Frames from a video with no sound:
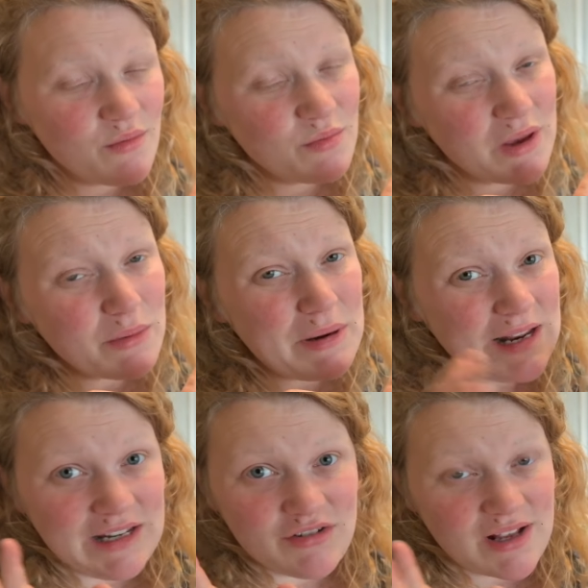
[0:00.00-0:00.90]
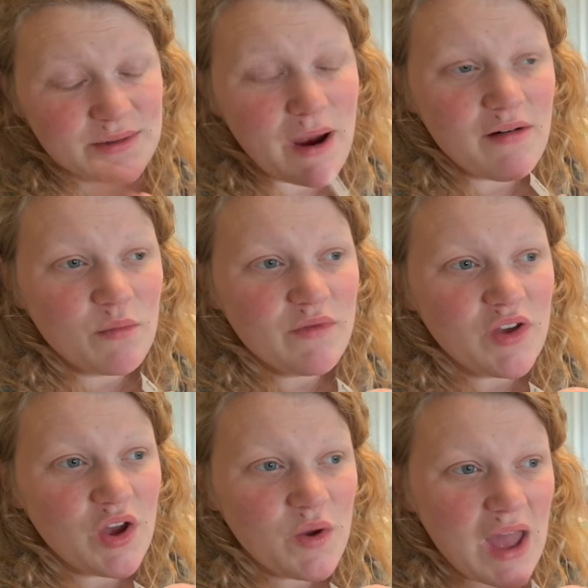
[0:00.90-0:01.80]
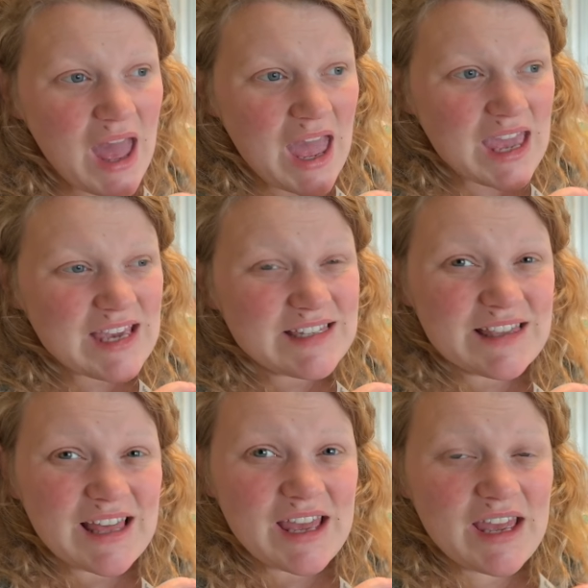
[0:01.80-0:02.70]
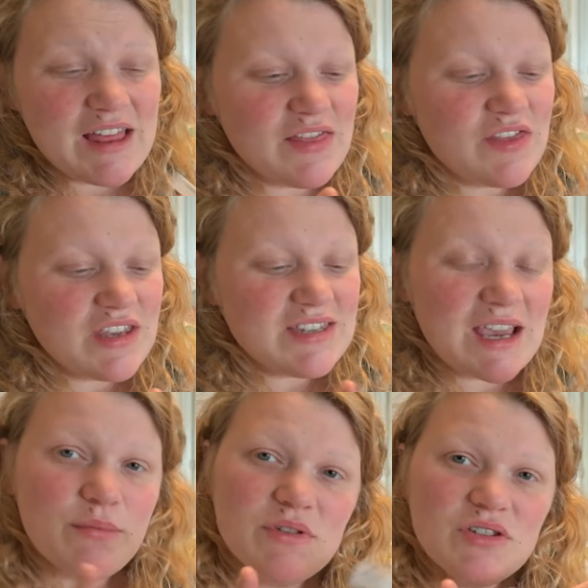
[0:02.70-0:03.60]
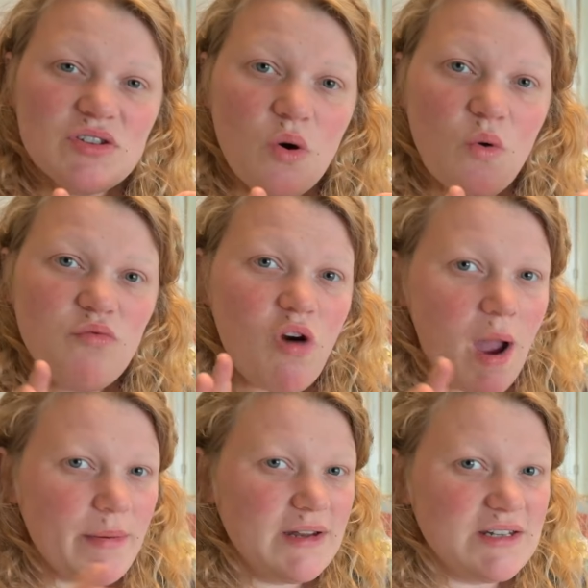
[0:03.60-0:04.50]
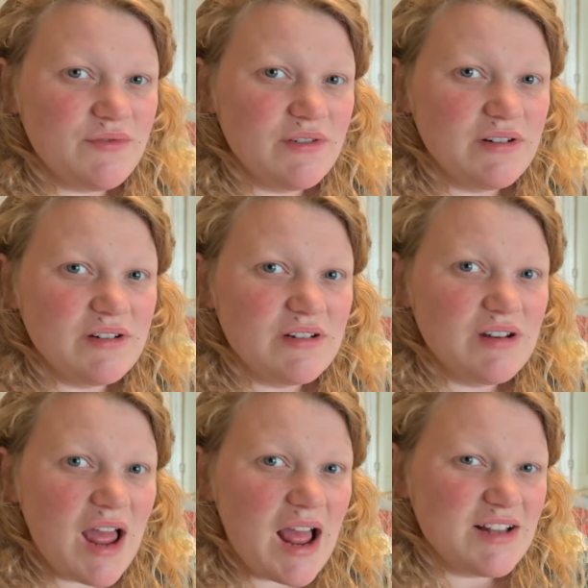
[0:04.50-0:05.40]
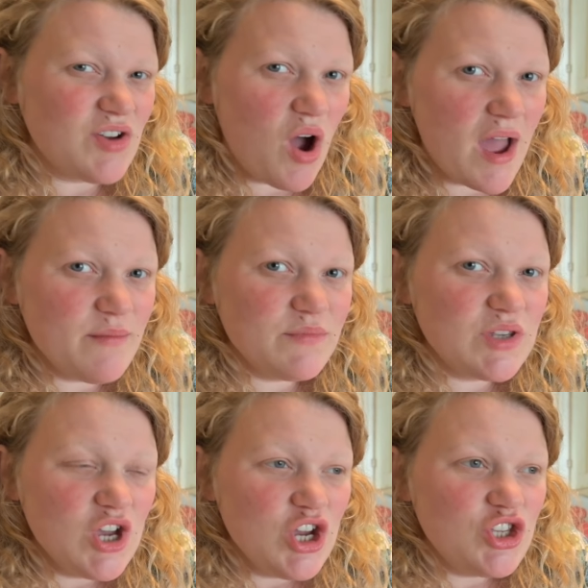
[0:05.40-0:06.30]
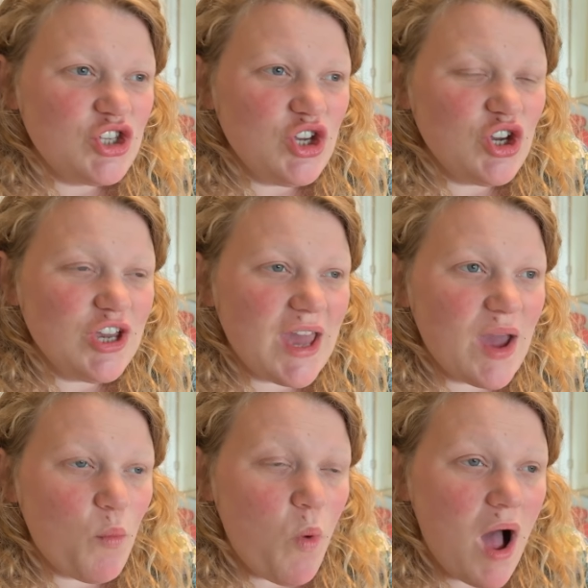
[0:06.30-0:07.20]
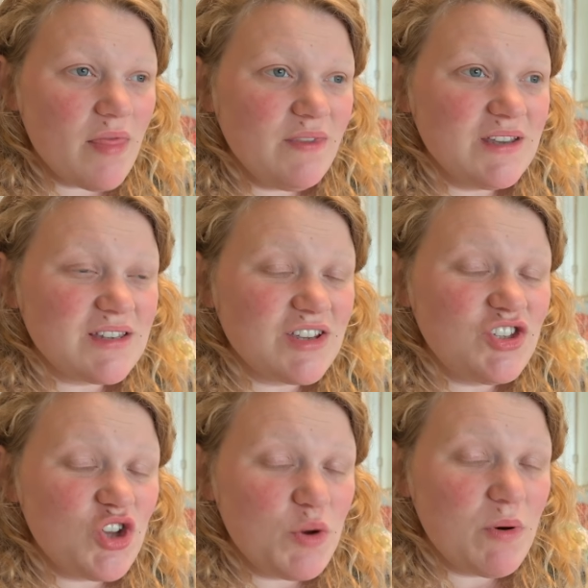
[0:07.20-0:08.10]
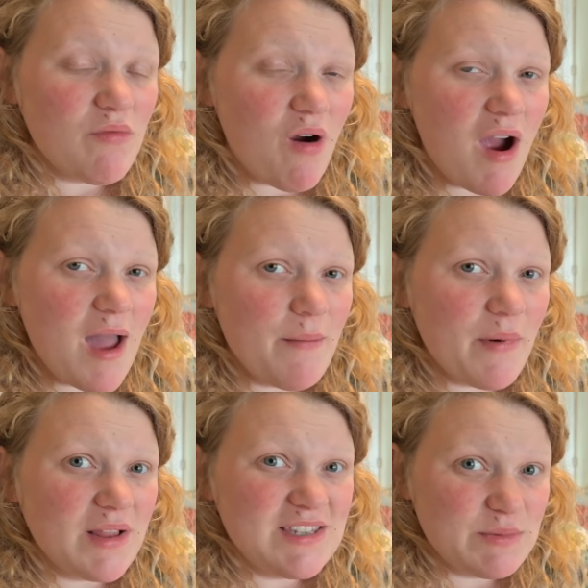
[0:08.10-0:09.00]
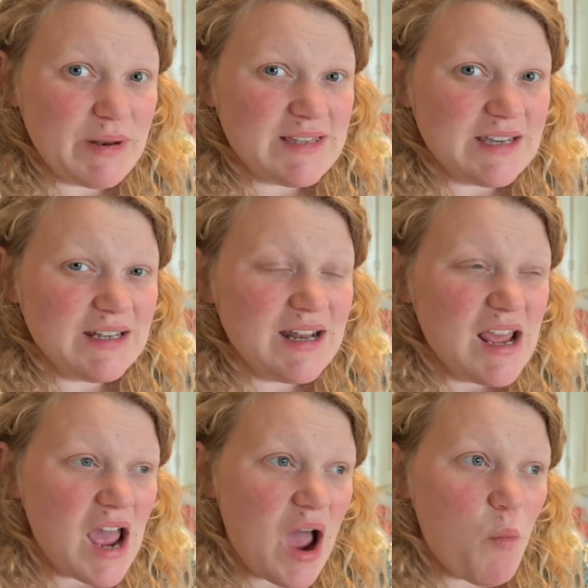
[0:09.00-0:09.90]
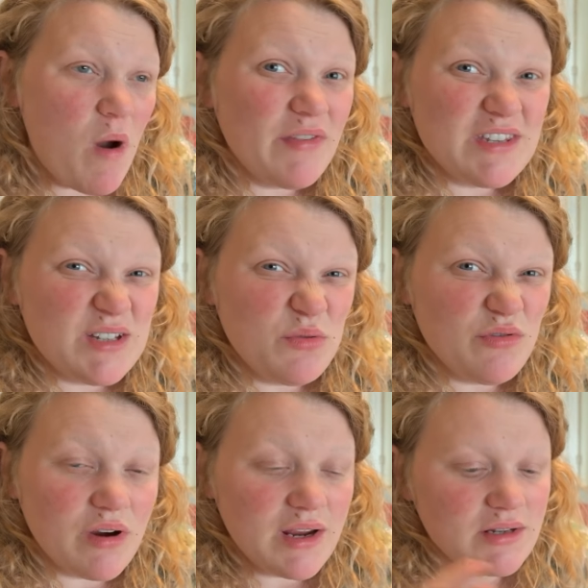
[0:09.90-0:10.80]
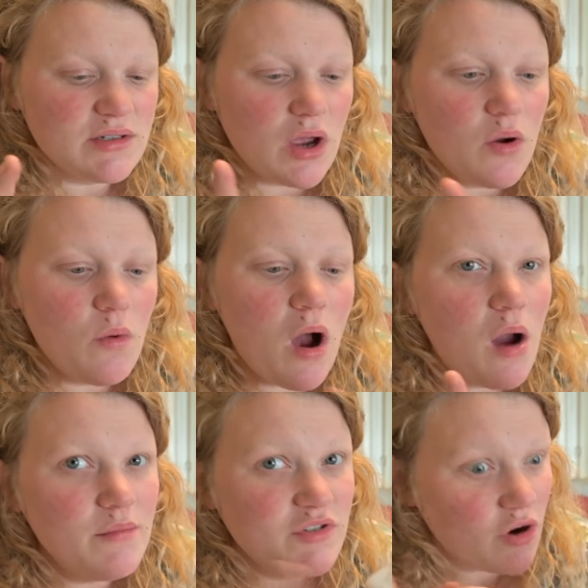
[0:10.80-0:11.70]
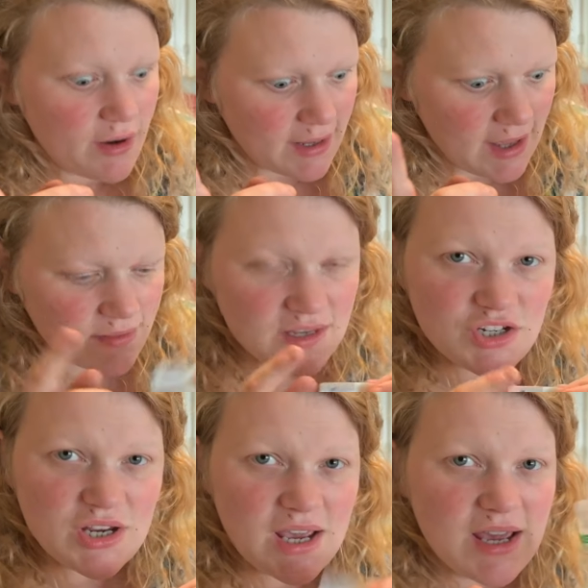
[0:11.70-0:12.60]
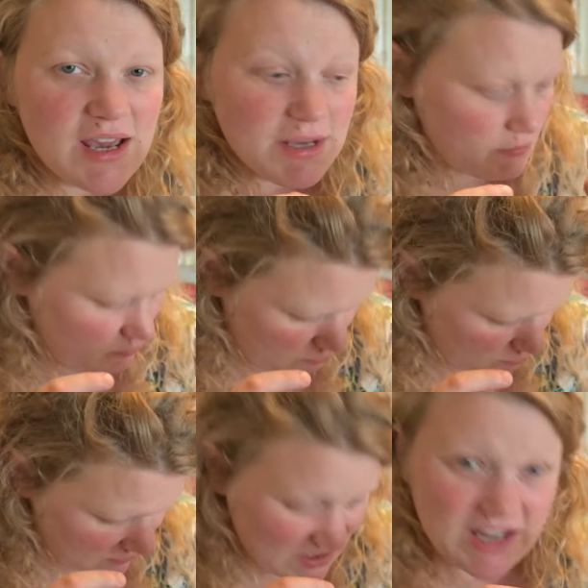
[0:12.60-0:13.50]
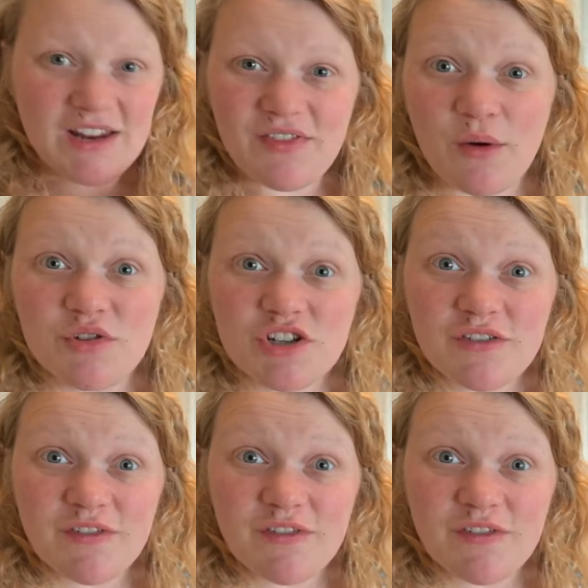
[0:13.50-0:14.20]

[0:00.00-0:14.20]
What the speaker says: to be completely transparent with you, is that the segments all ripen at different times, so you can get one that's like super ripe and split in and one that's still green. So I'm trying it again this year, seeing if that was just a